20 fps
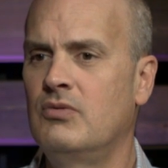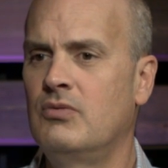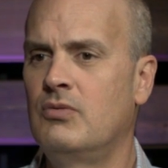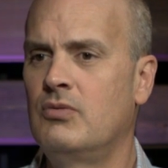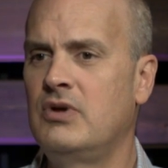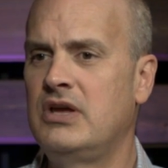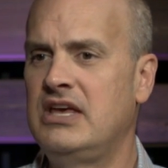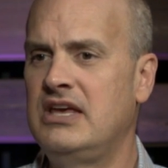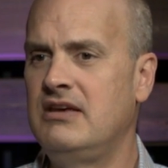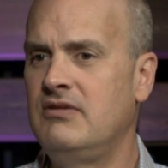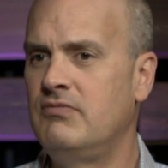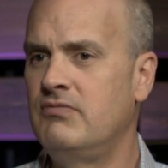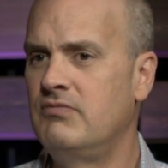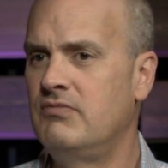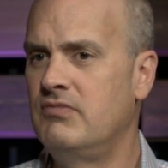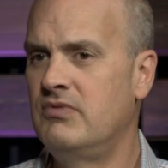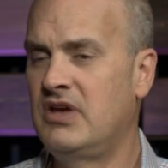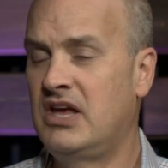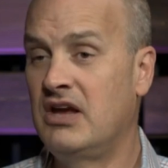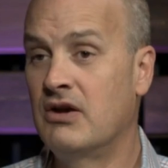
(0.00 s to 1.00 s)
We
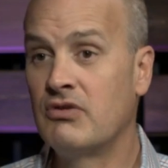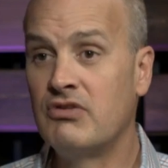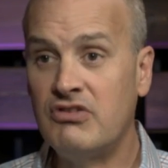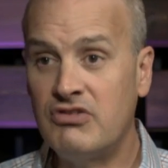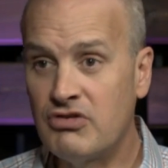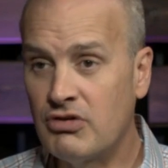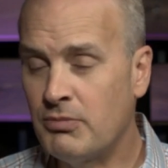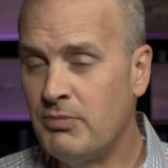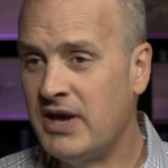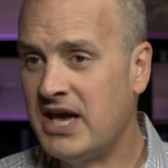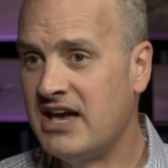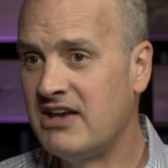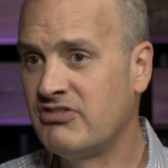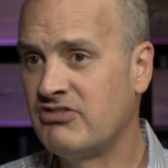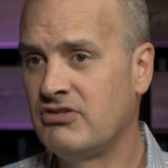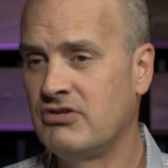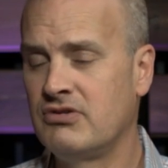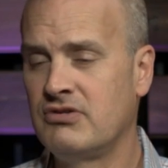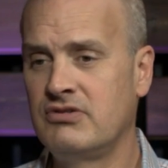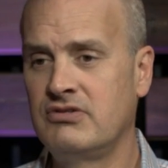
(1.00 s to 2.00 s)
hear that you're a
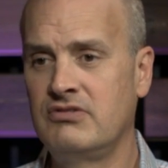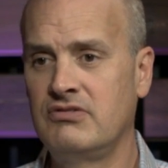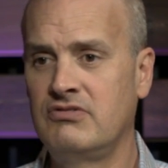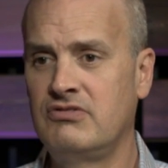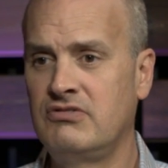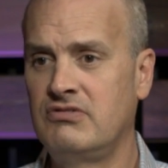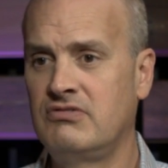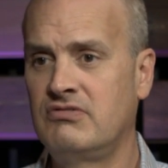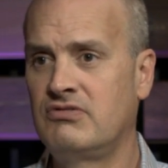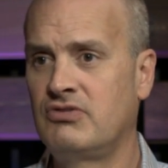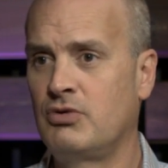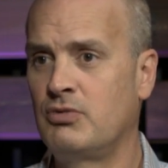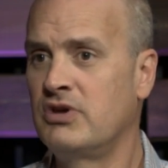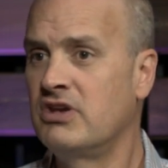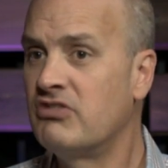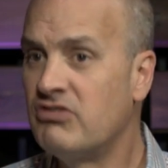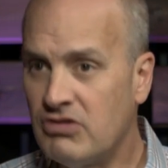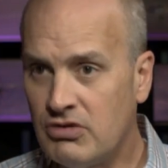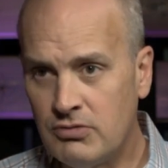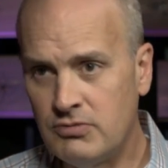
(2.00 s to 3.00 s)
pastor, and so
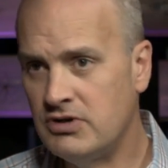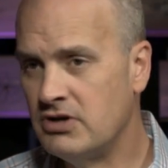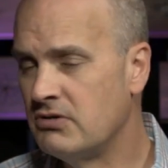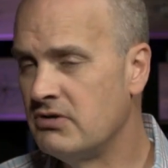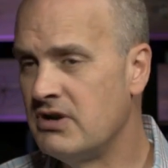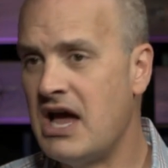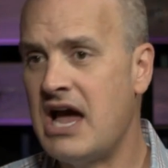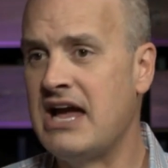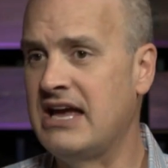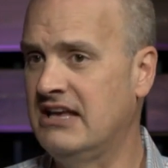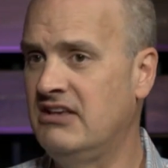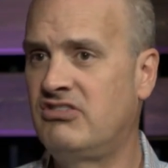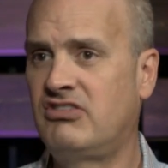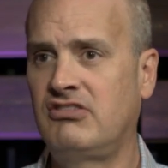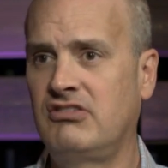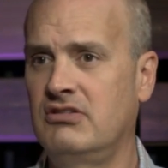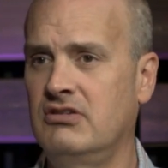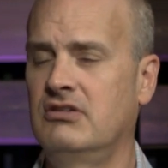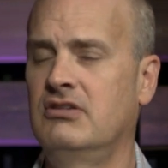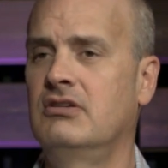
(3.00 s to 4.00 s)
we assume you're
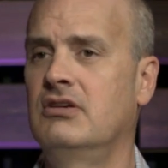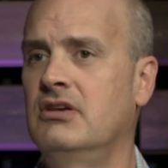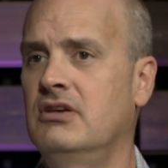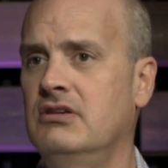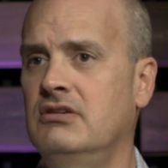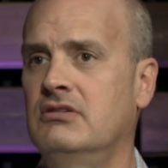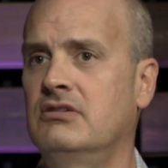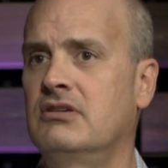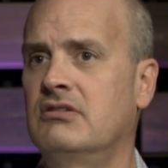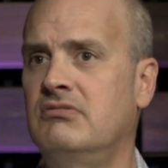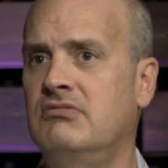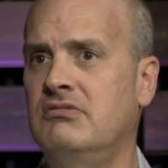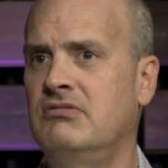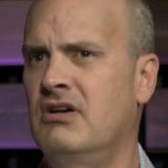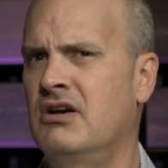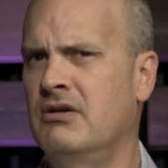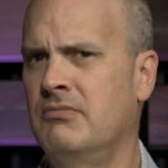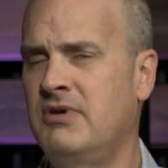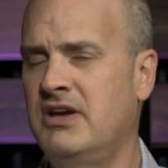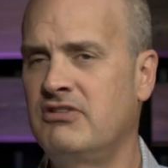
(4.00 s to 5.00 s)
nice because
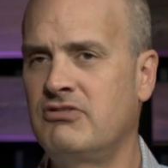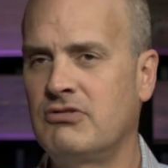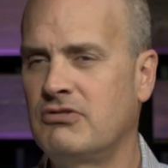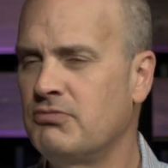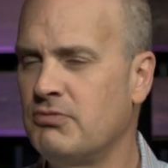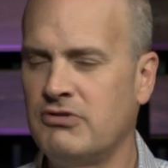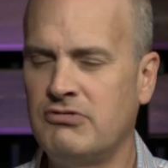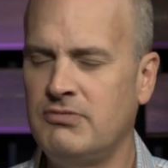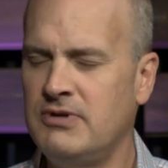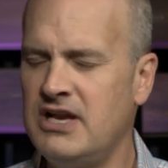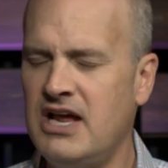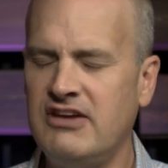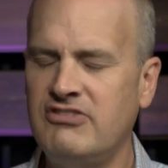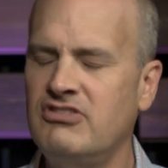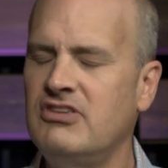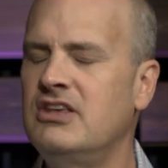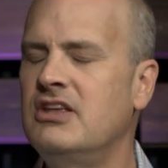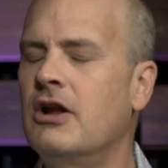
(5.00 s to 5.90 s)
our pastor's supposed to be nice.